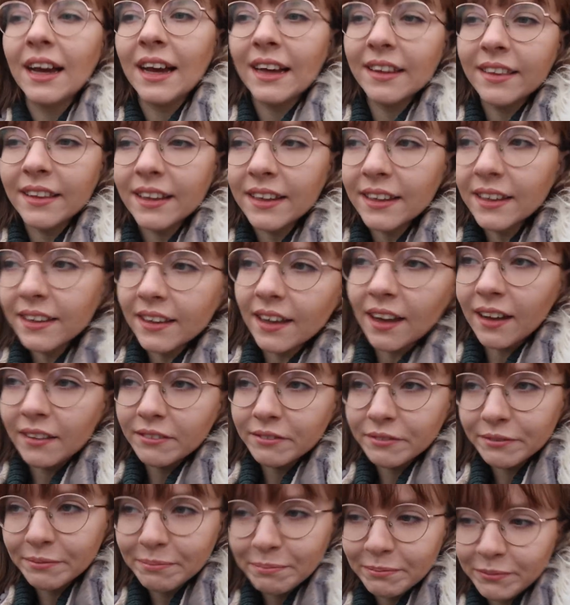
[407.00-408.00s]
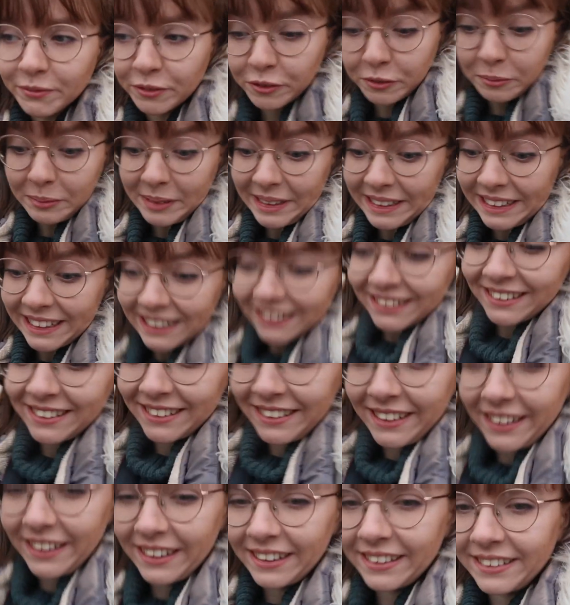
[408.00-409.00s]
I think for me
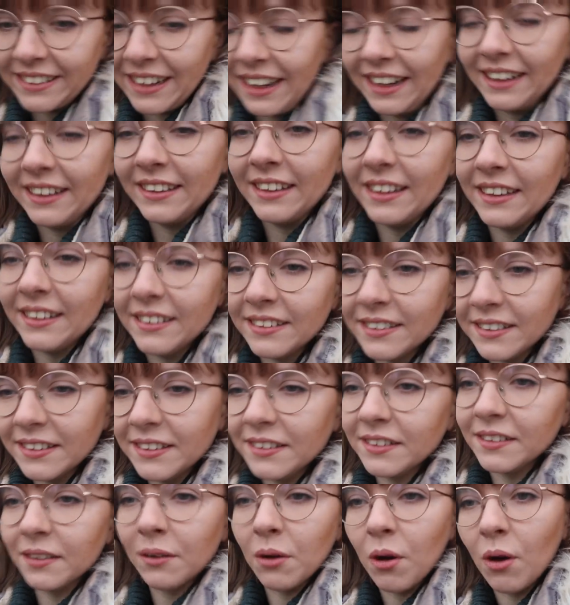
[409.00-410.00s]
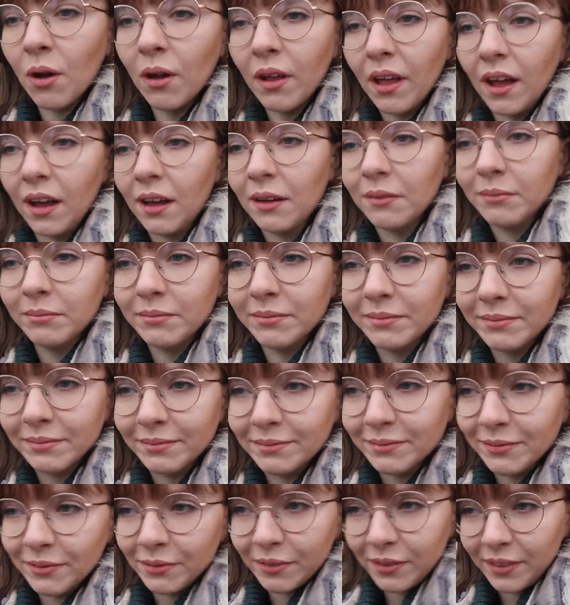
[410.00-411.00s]
today has highlighted
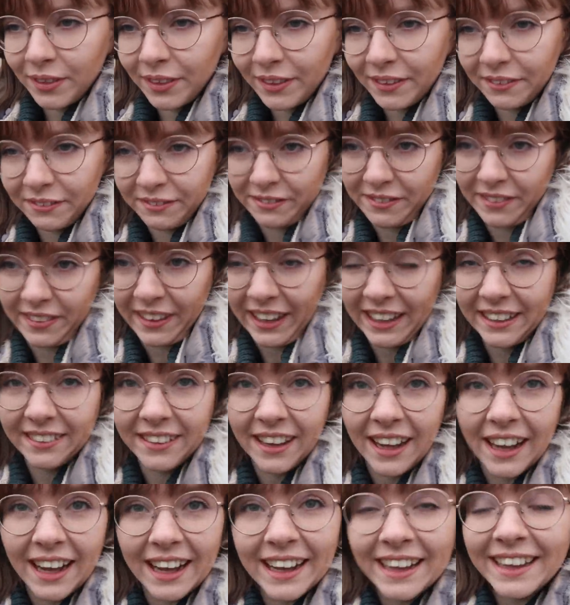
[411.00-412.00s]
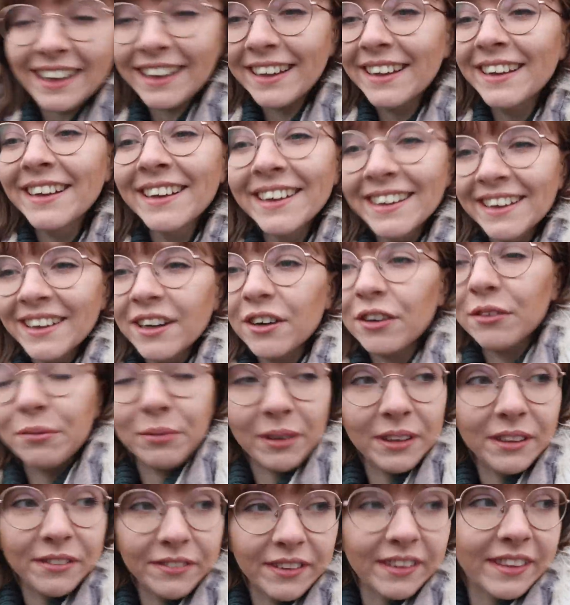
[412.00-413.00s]
the thing that I, or
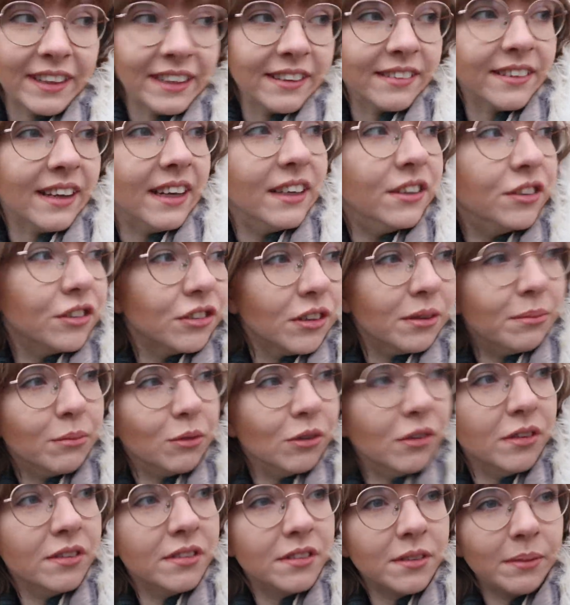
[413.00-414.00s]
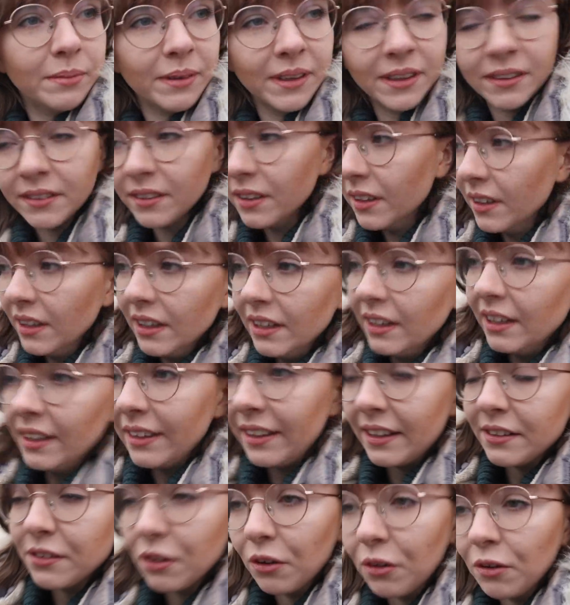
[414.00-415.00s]
one of the things that I enjoy most about
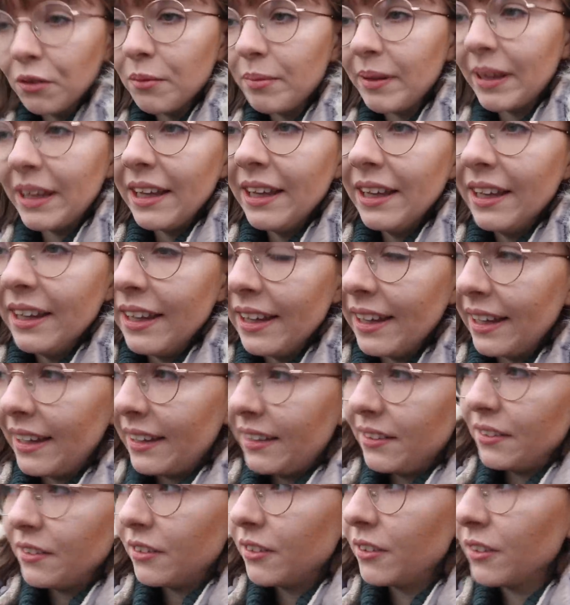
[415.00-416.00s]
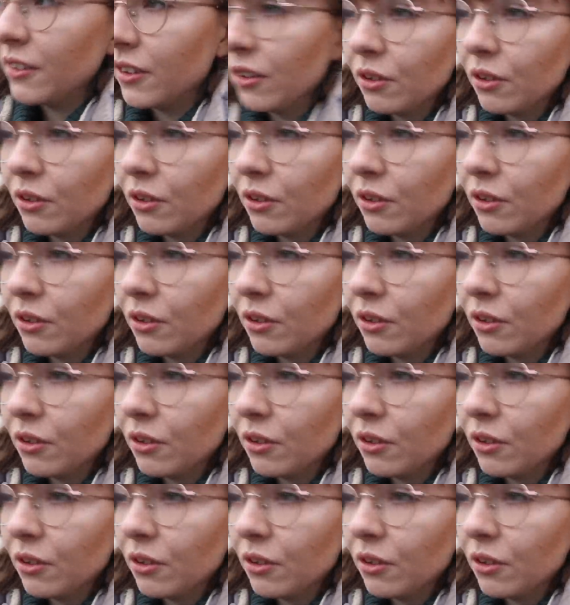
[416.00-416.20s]
this hobby, is